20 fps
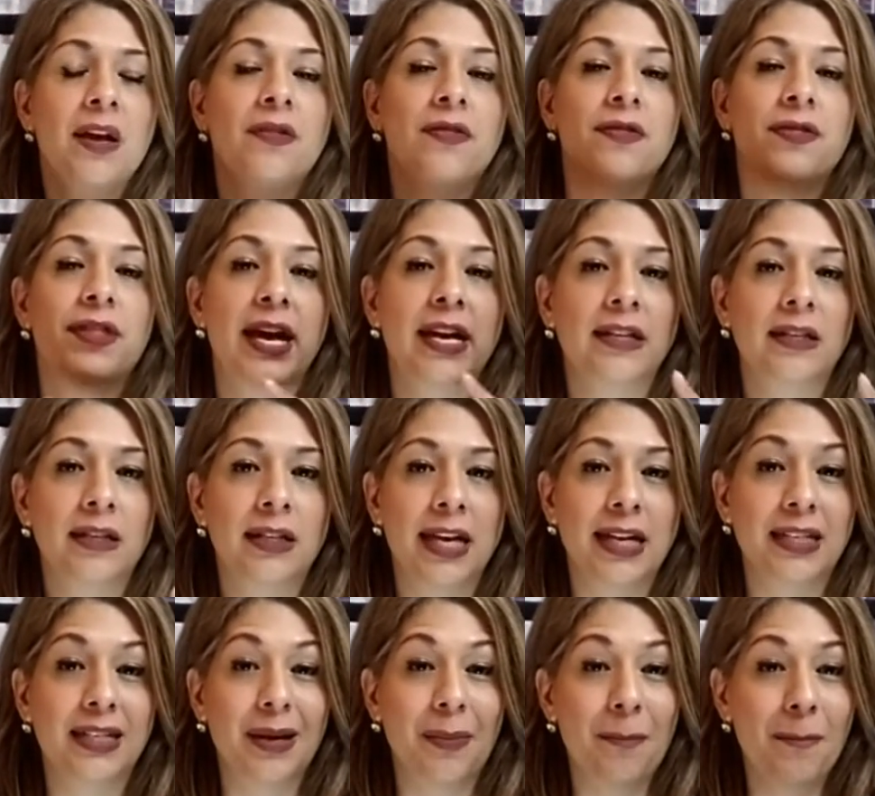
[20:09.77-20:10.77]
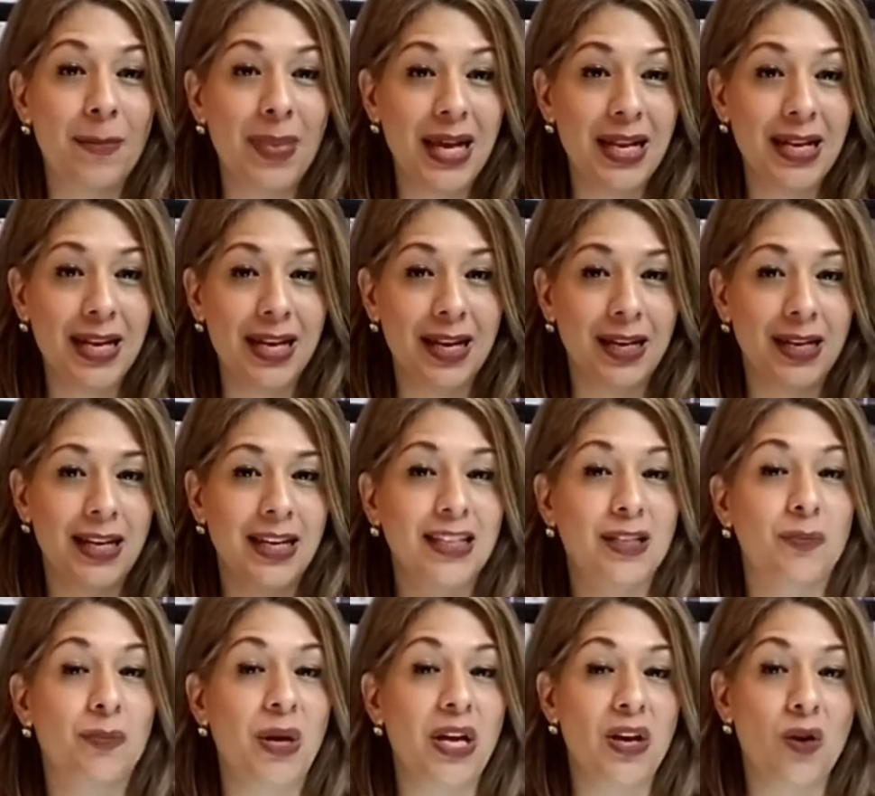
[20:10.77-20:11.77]
that dominion is
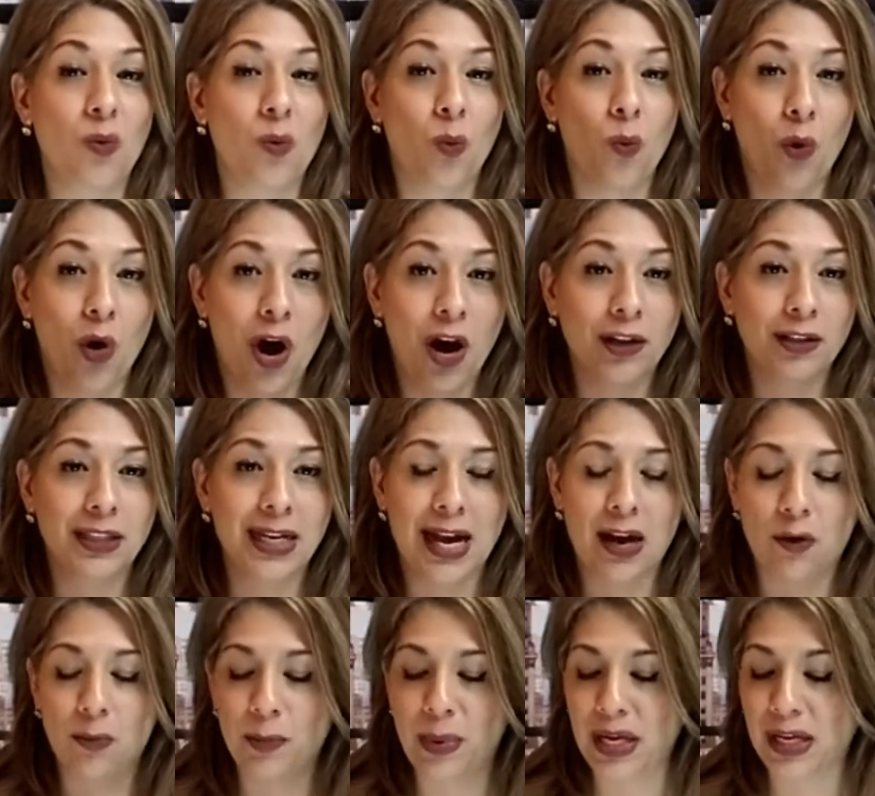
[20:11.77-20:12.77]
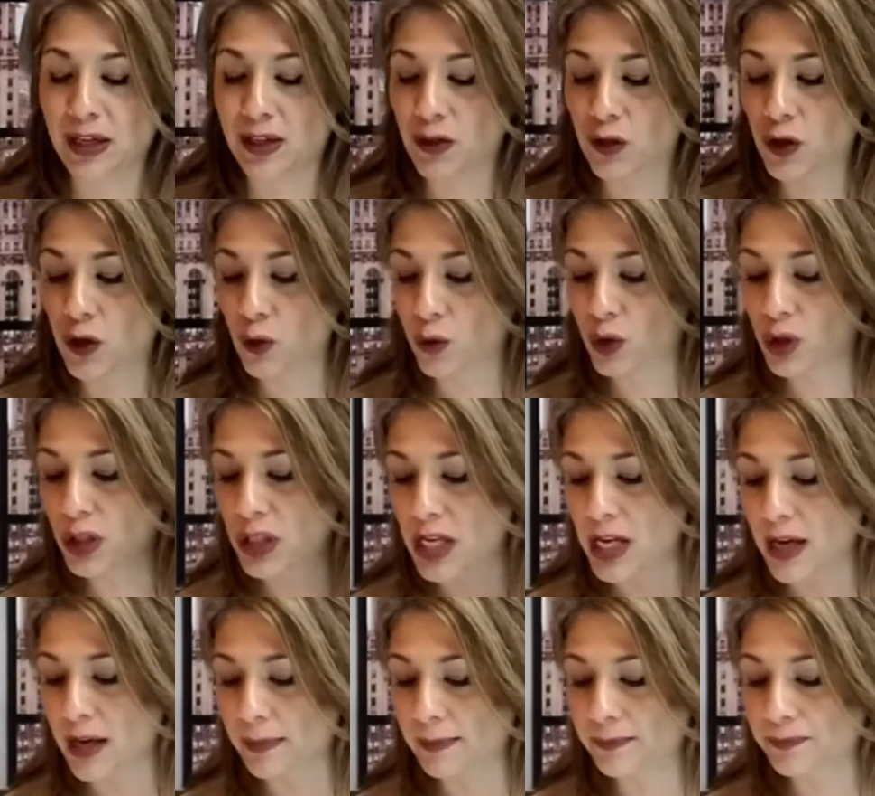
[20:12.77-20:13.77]
being walked out because you
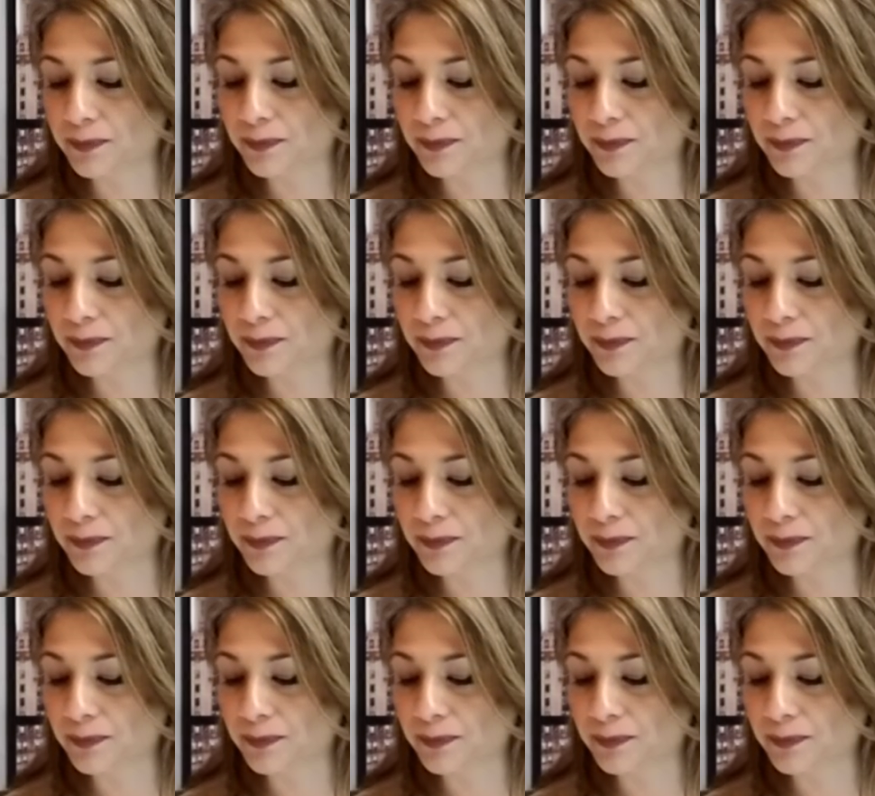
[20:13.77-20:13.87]
see it.